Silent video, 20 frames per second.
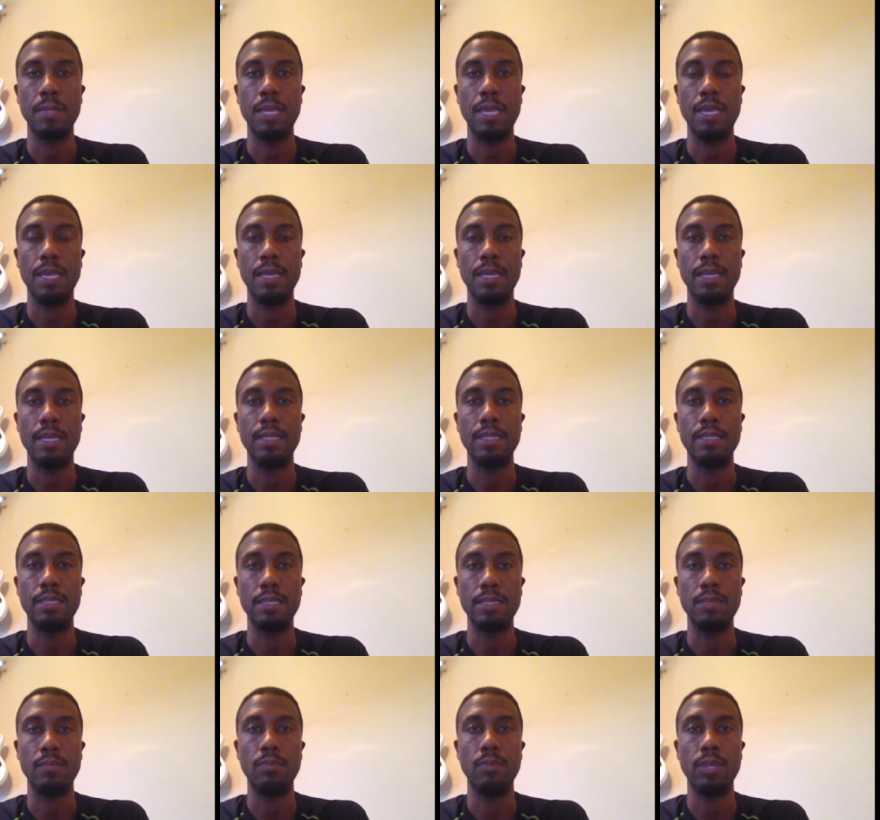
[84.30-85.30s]
and
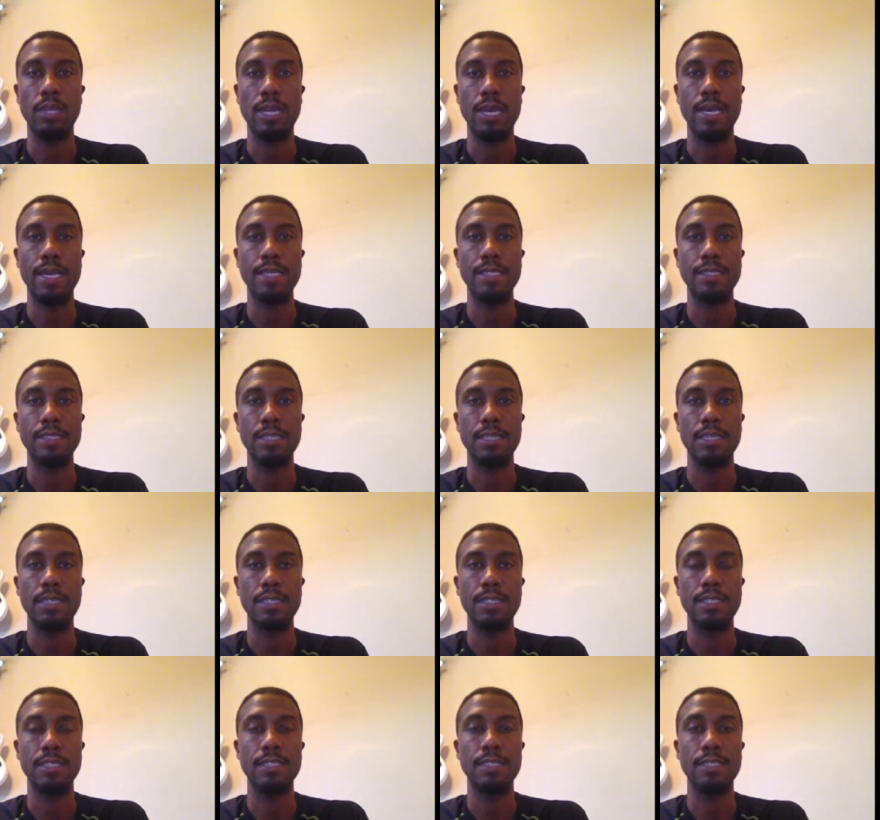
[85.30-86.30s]
realize
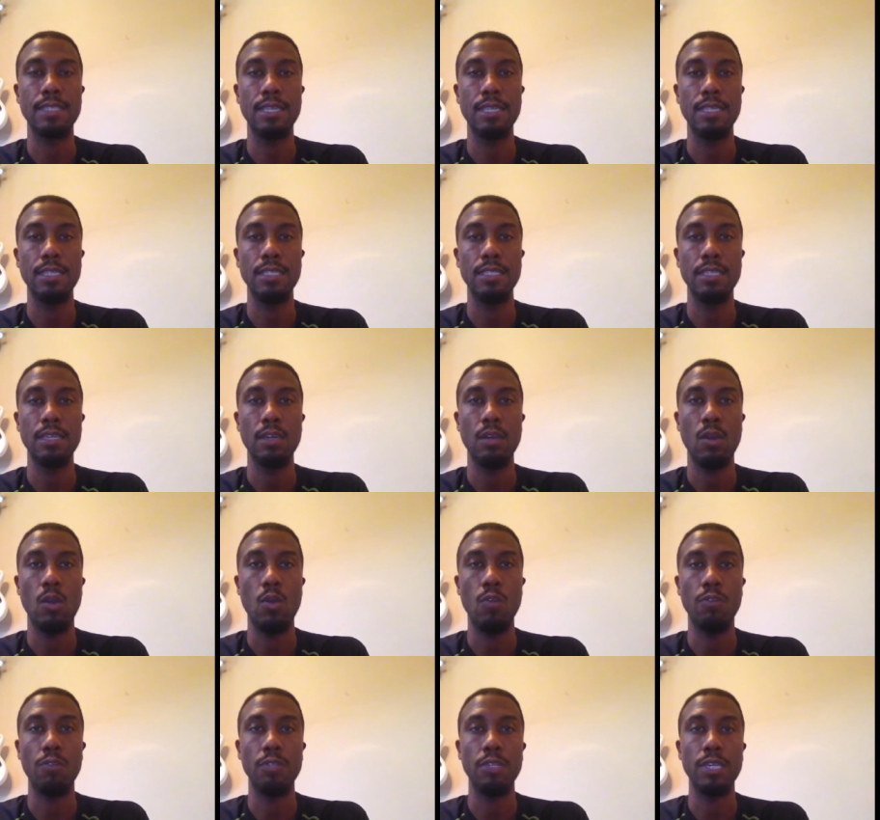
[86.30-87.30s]
that this study,
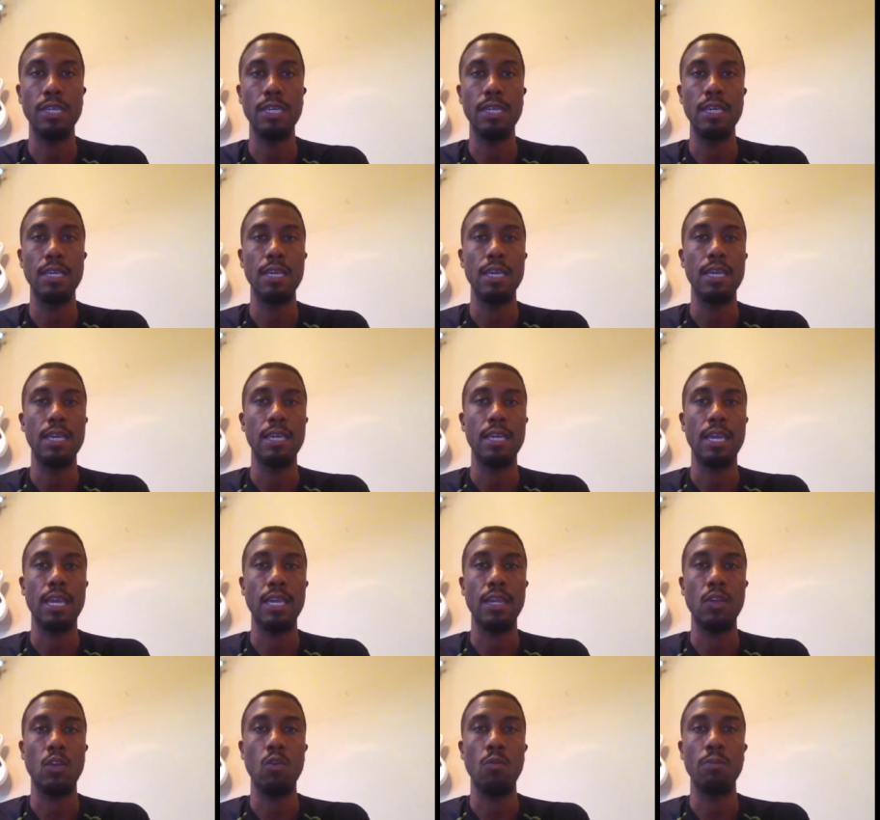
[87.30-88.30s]
hopefully,
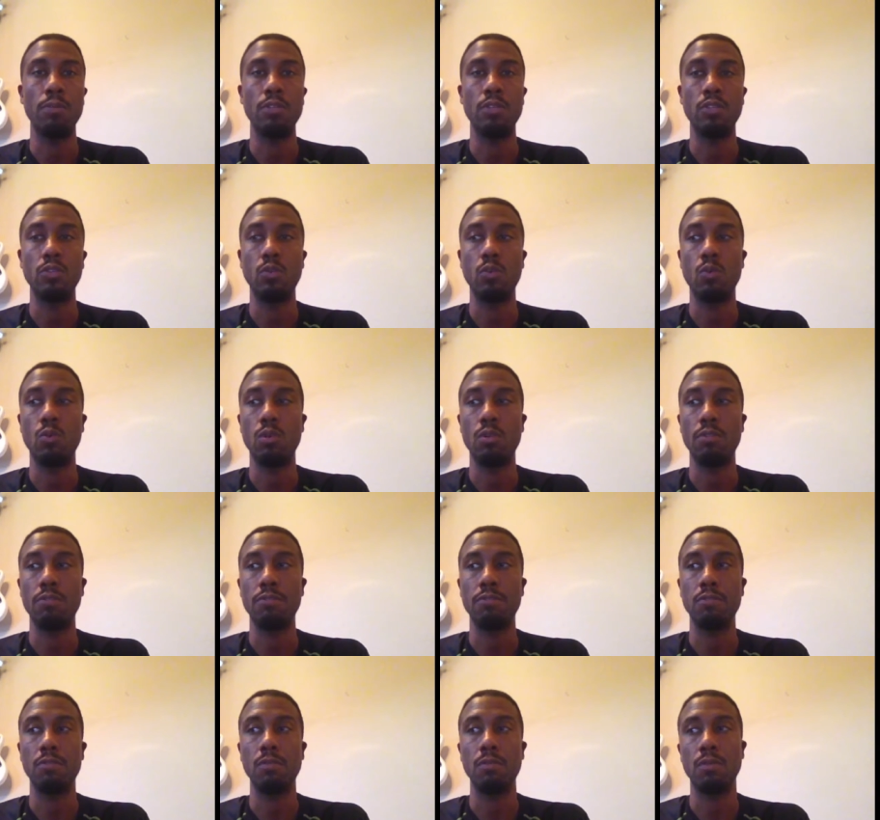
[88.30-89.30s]
can open the door
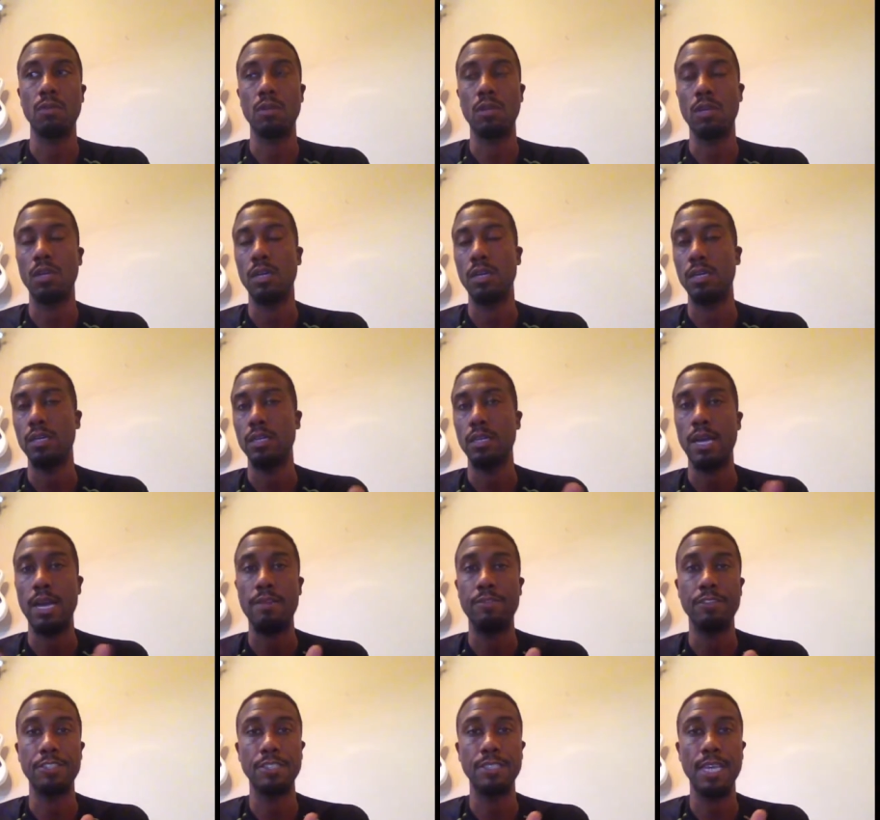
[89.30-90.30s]
for
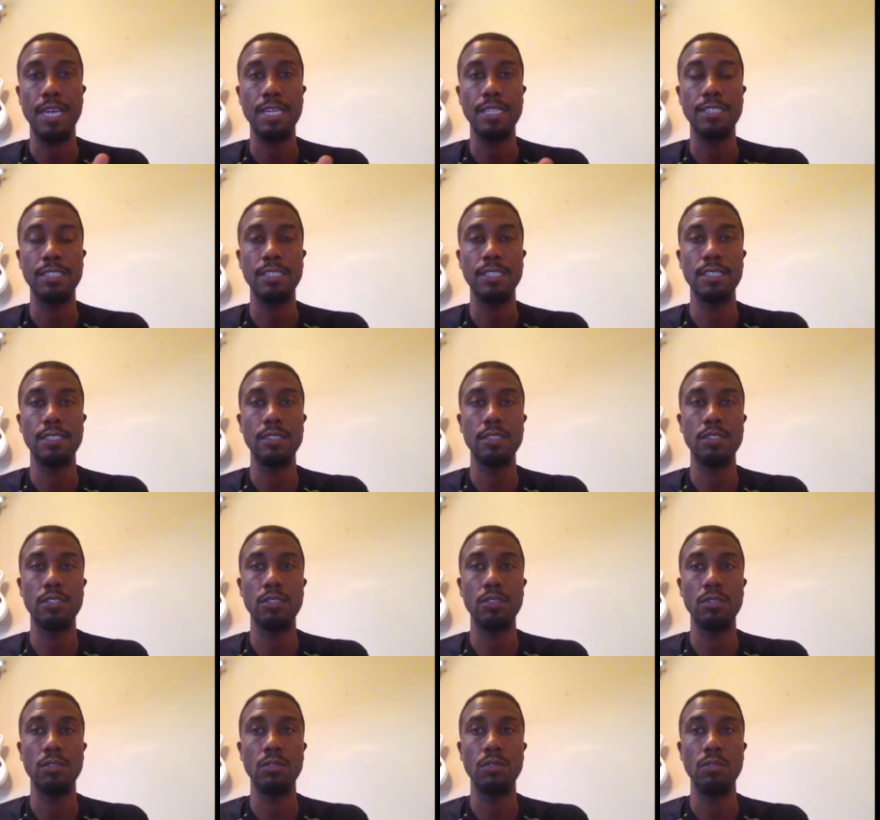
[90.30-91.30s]
conversation
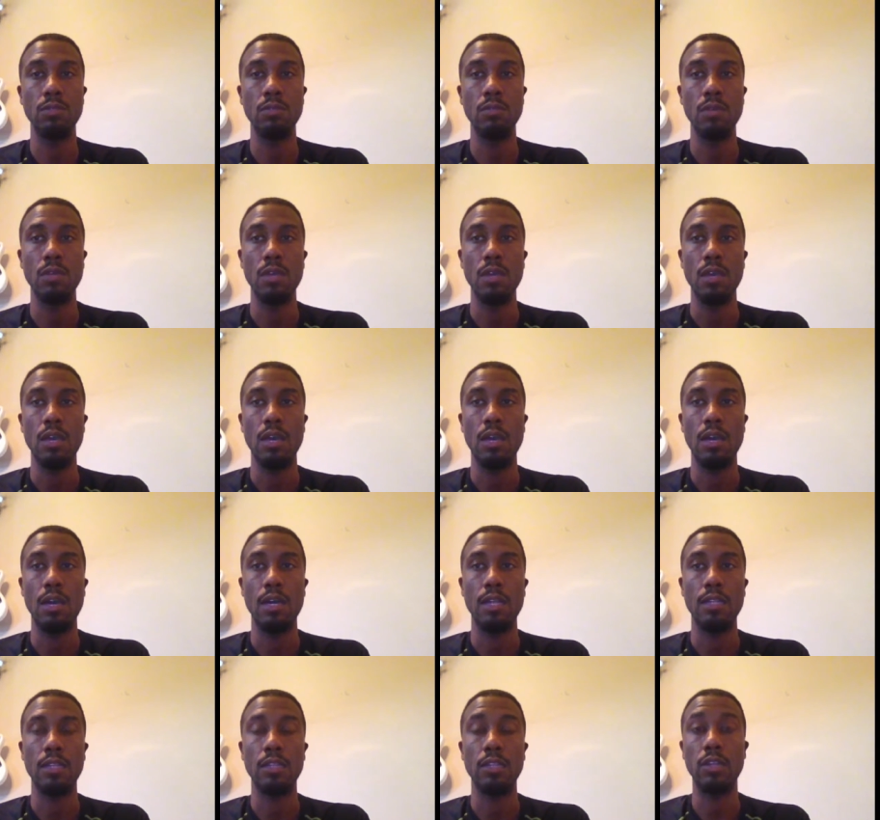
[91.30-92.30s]
to
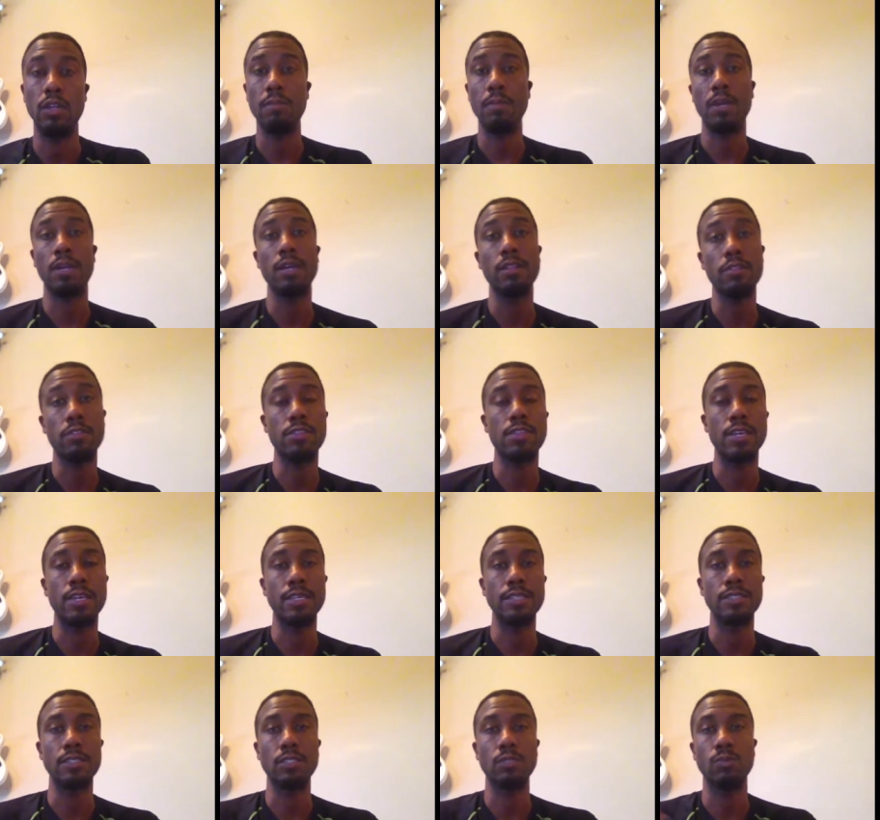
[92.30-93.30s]
learn about other
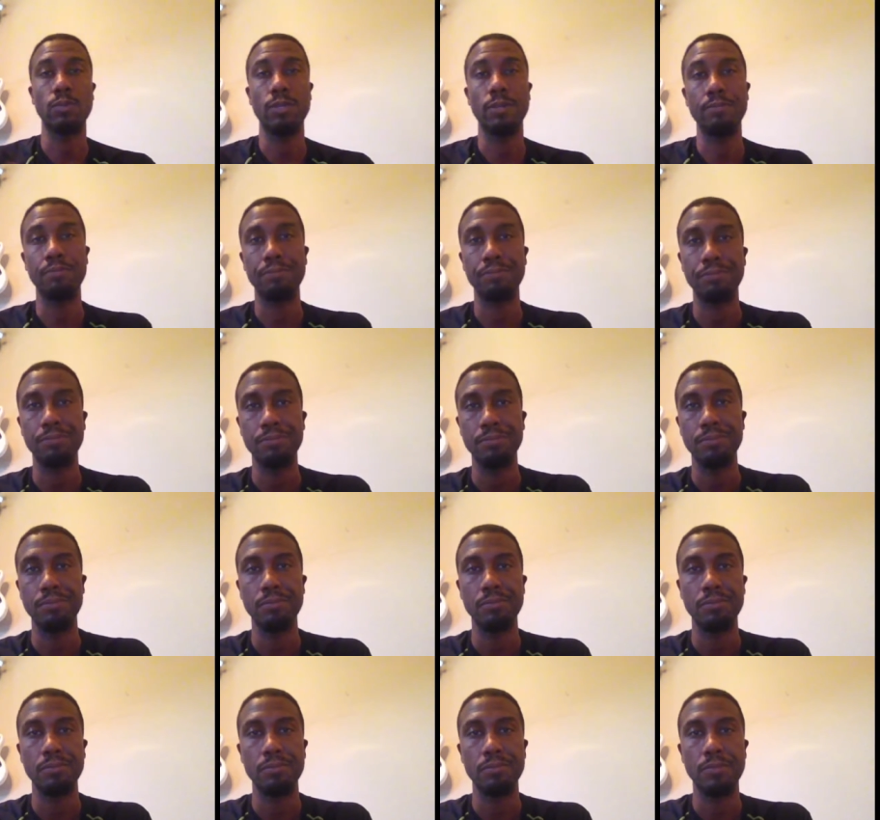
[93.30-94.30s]
things as well.
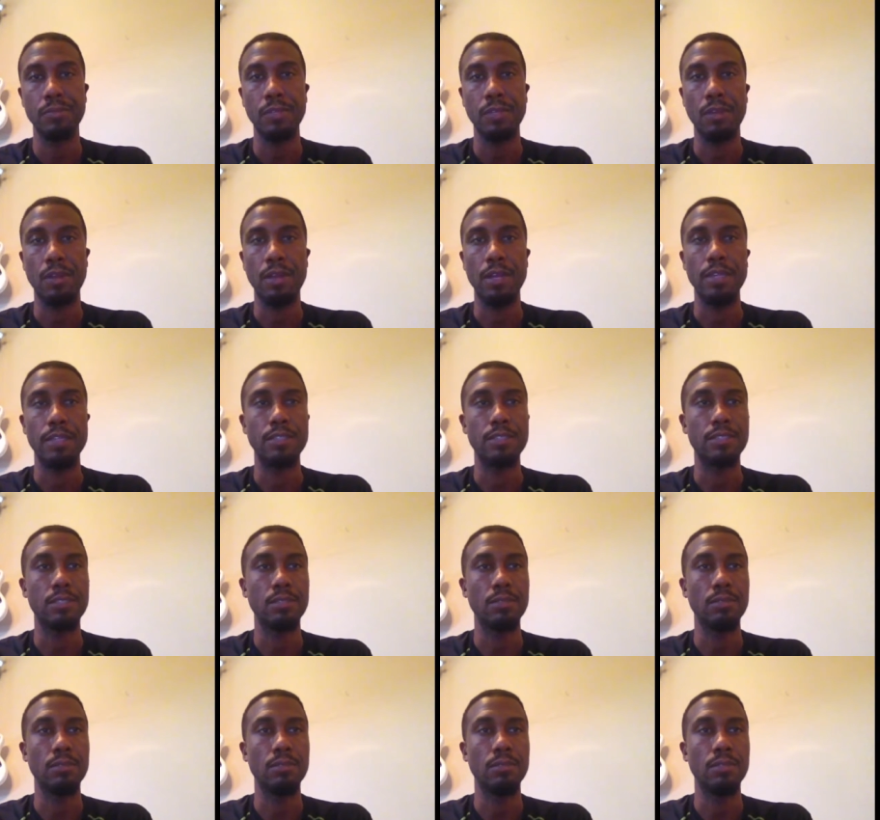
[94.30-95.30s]
Alright,
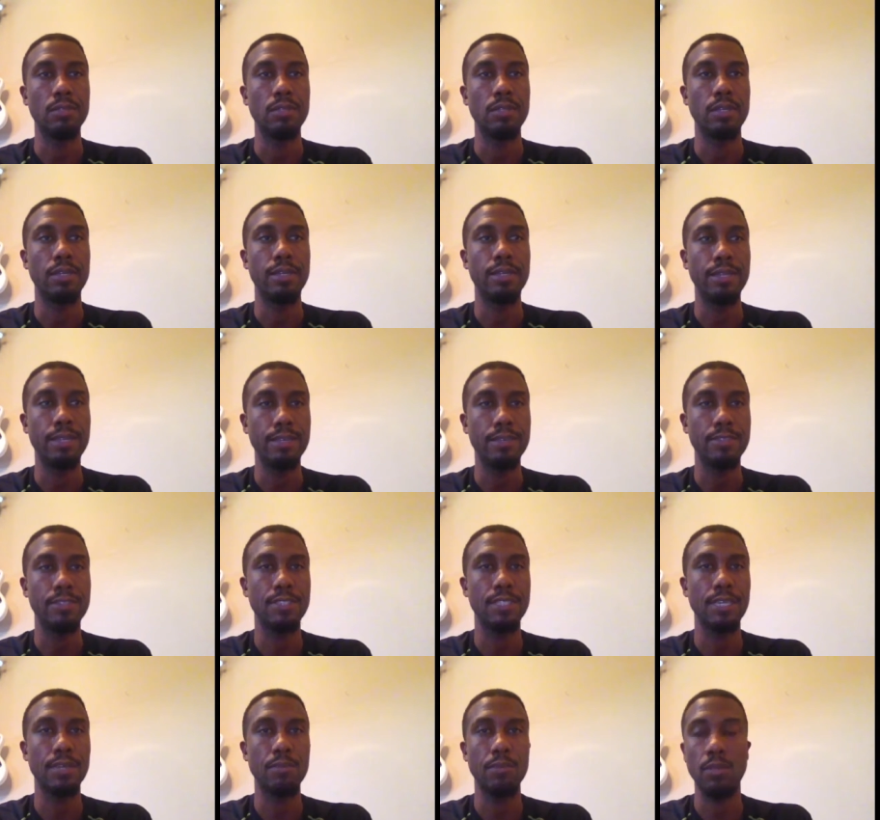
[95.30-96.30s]
so enough
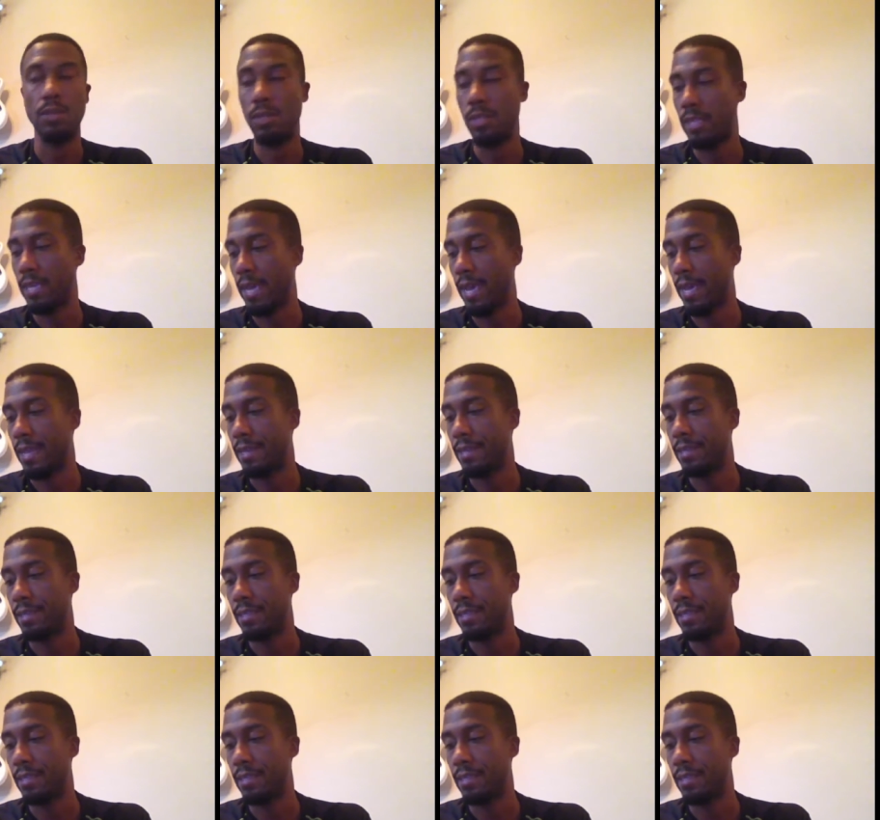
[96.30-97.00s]
said with all that.